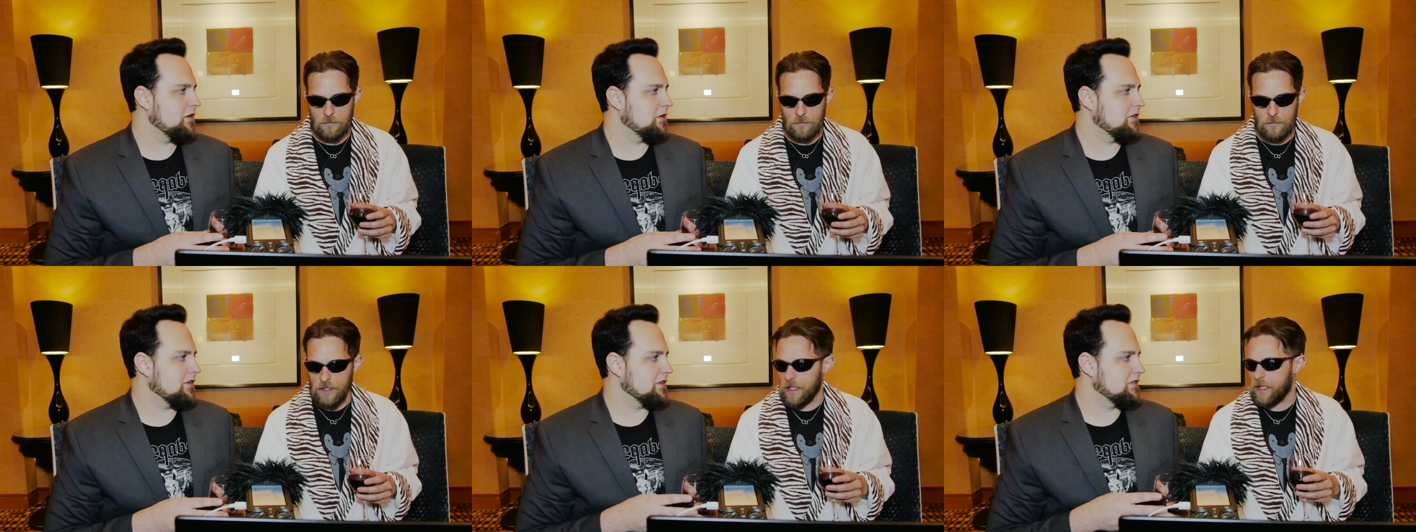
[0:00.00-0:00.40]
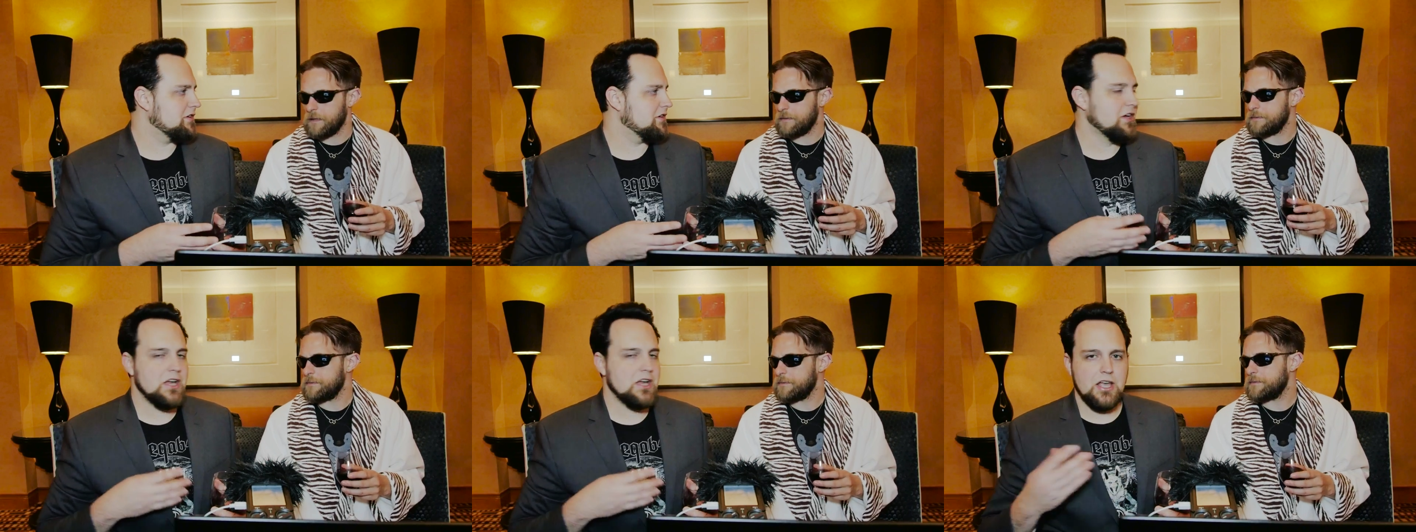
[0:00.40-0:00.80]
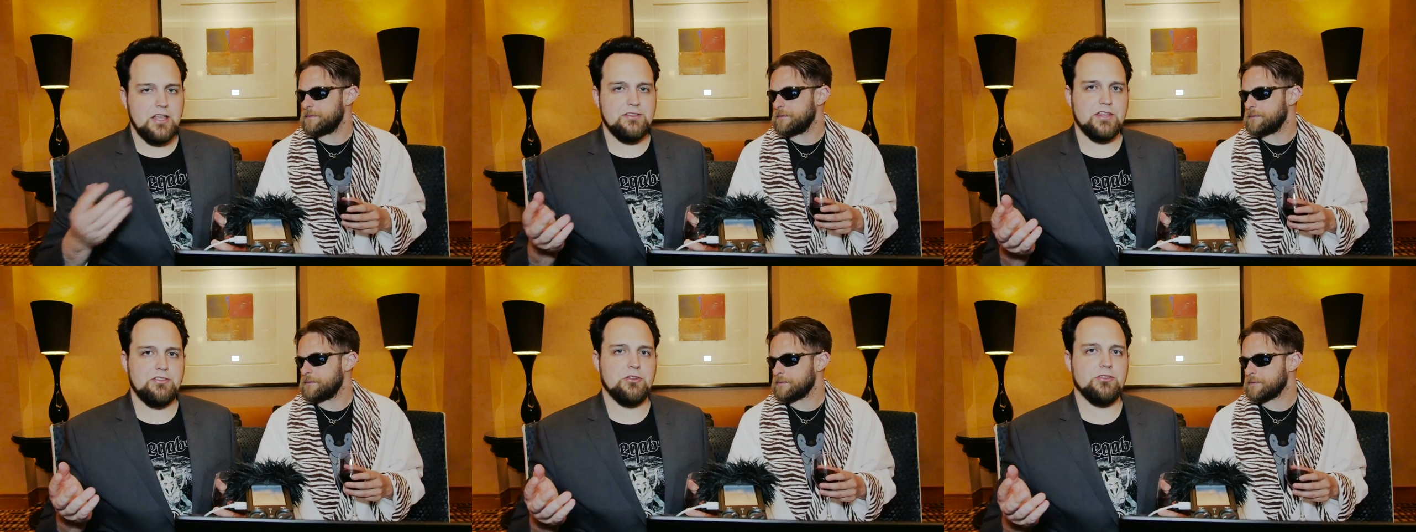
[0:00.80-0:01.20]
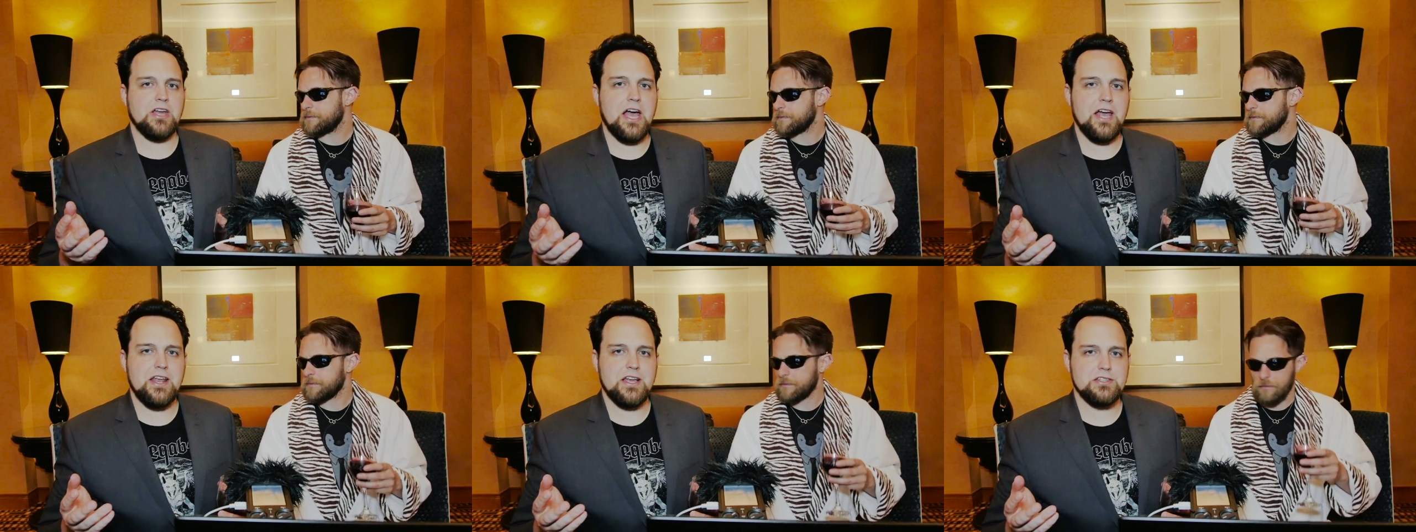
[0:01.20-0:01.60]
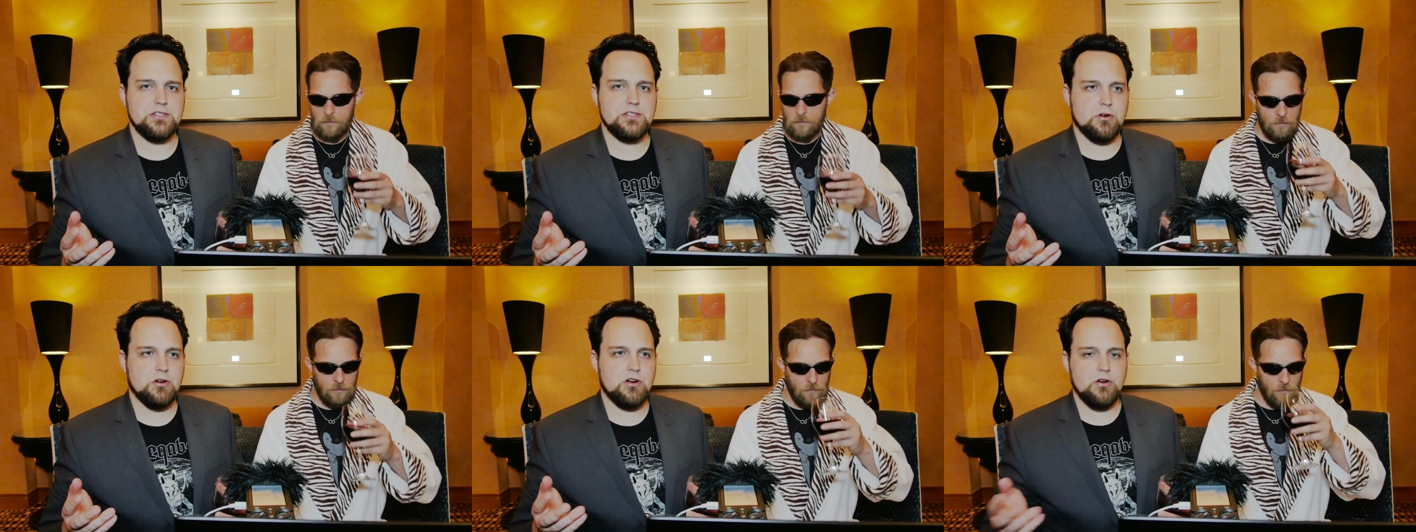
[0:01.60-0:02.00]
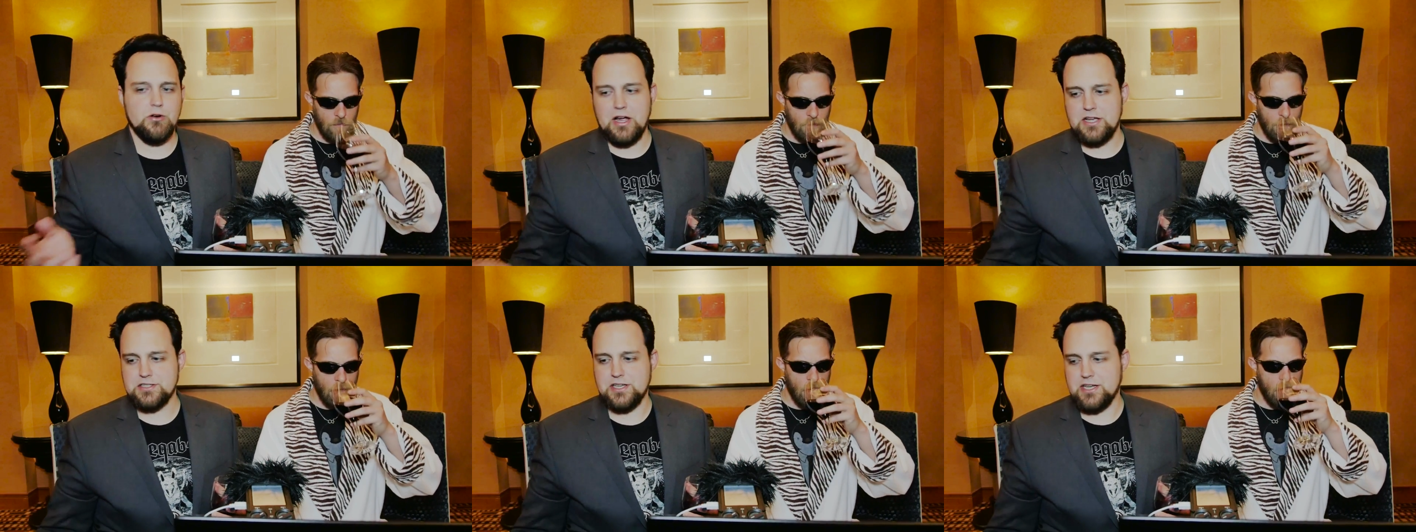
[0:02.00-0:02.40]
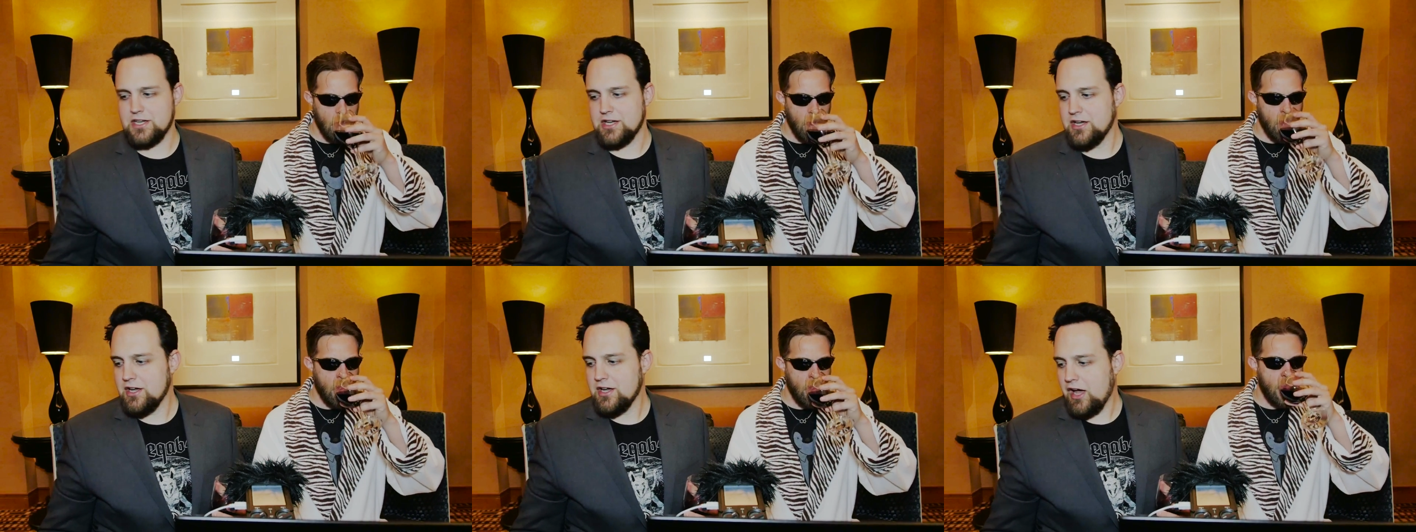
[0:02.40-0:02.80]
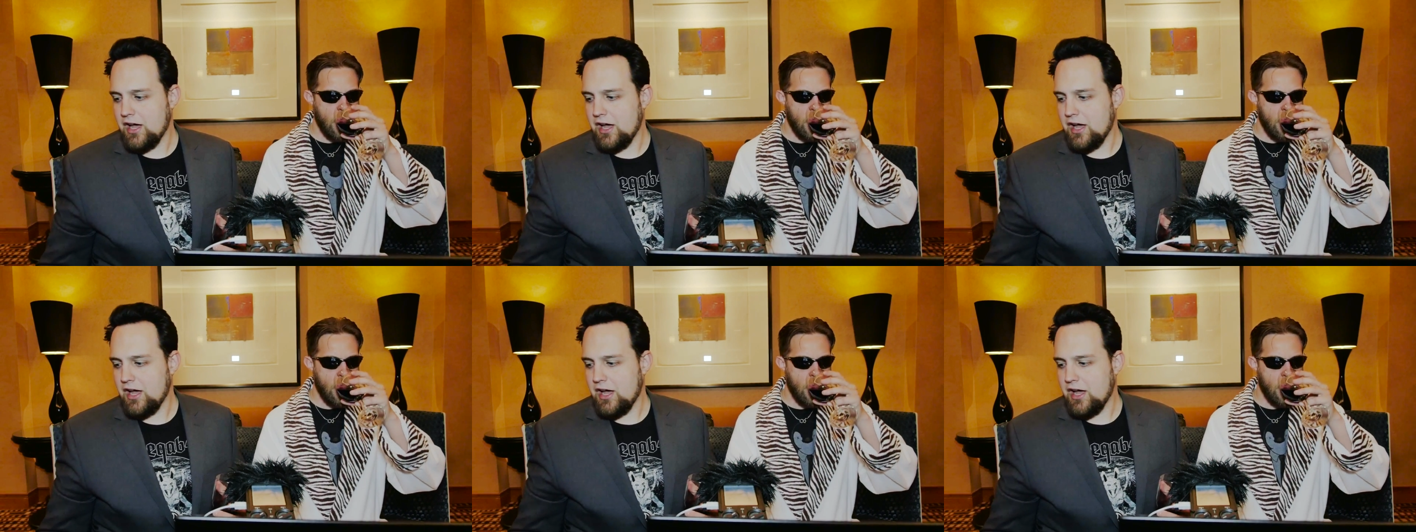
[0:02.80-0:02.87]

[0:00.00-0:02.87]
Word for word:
Speaker 1: You know, it's like the it's like they're the guy next door who has like